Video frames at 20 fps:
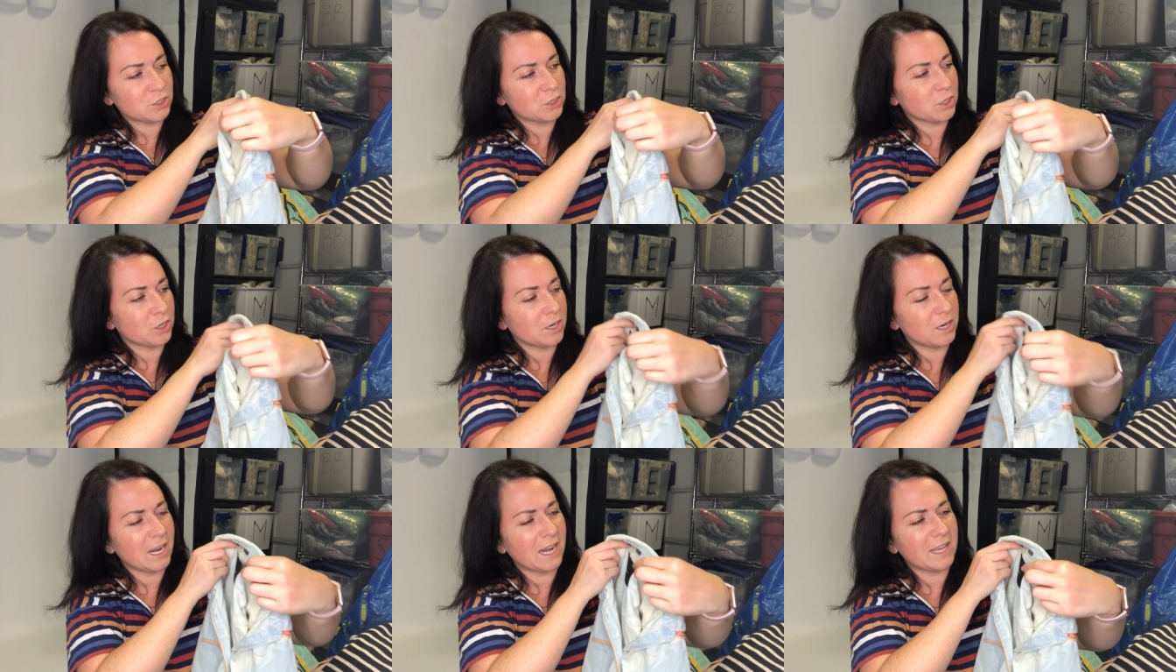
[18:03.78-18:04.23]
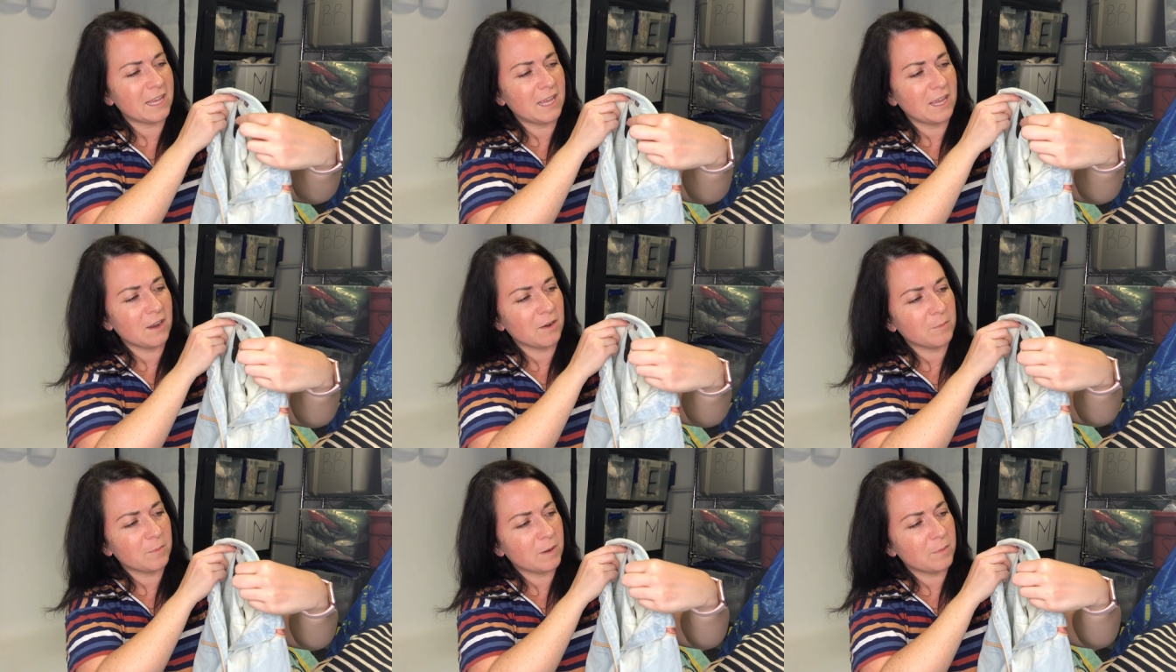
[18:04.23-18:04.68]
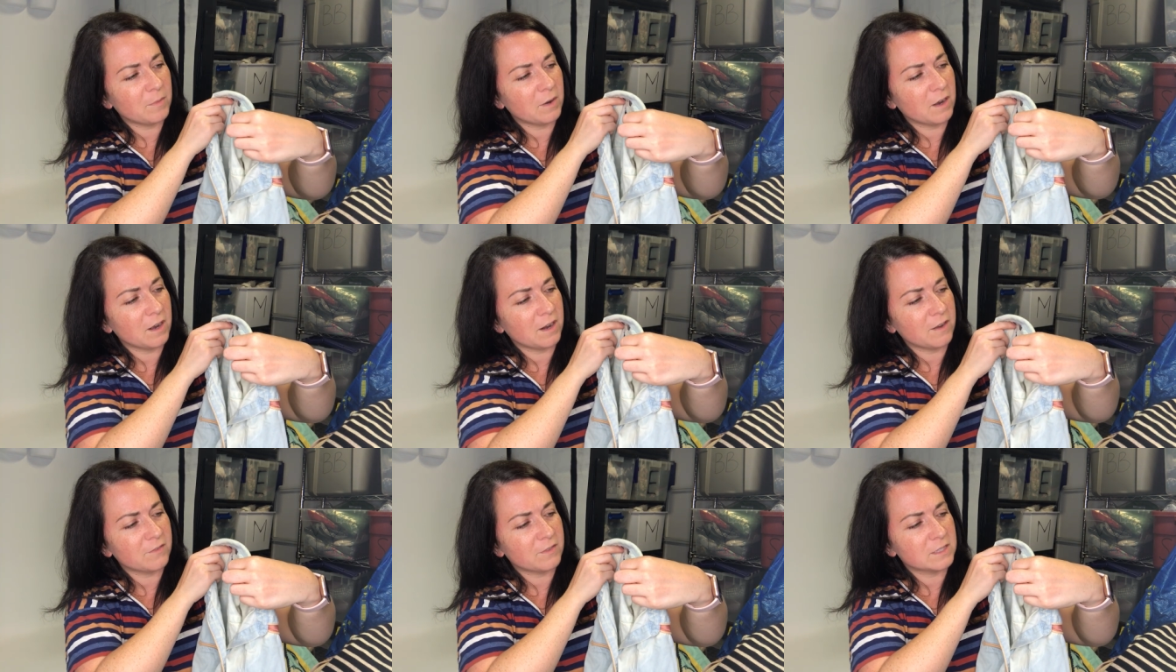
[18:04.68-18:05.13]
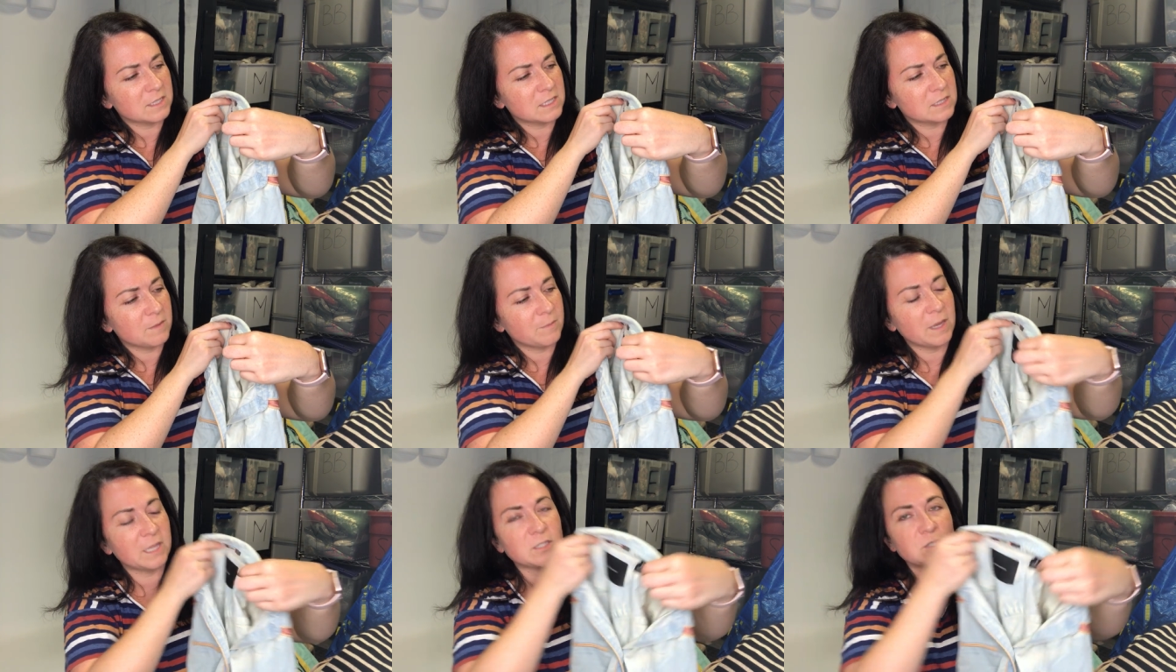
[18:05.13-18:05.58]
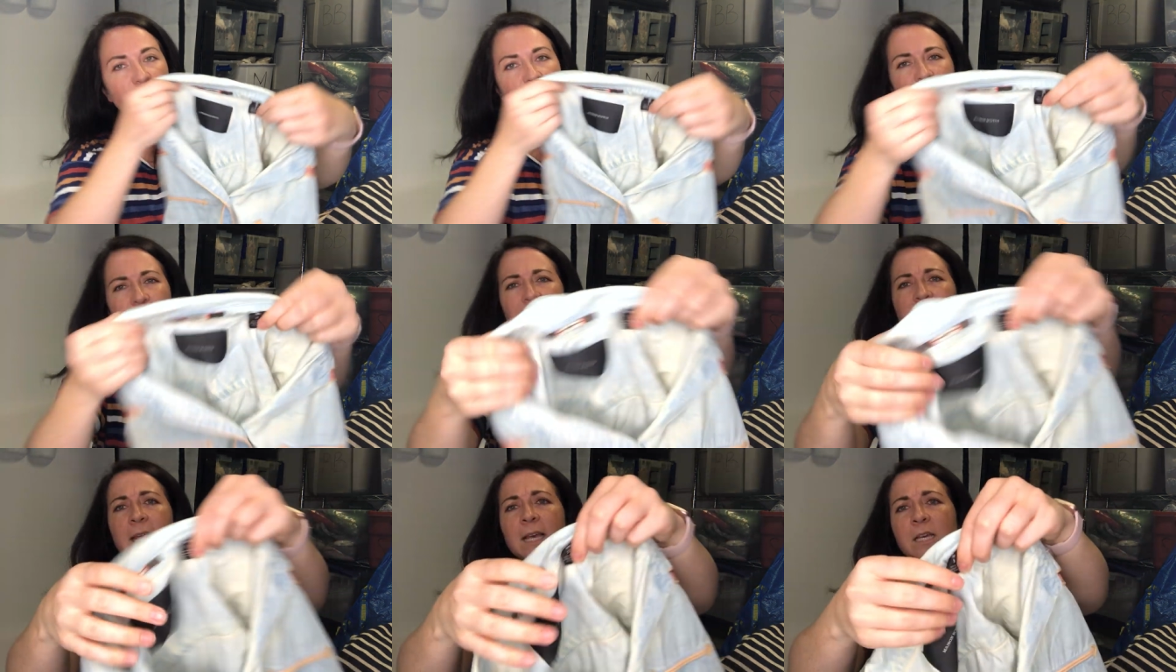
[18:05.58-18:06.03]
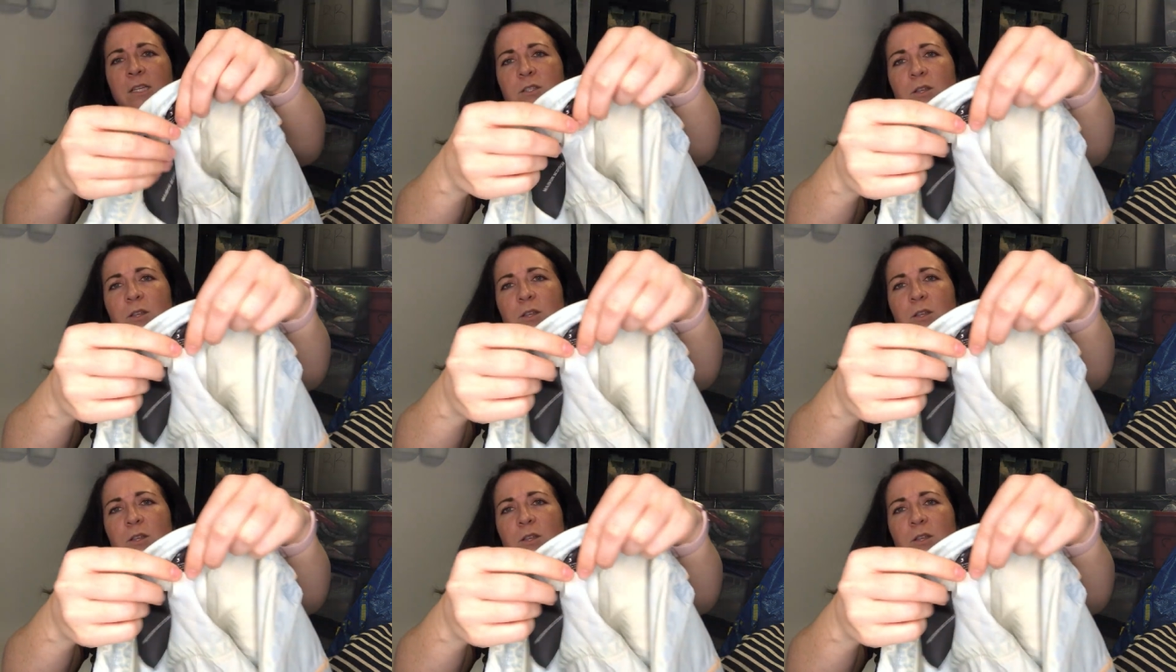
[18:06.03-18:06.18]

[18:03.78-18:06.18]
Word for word: shirt, I can't remember if this is a men's or women.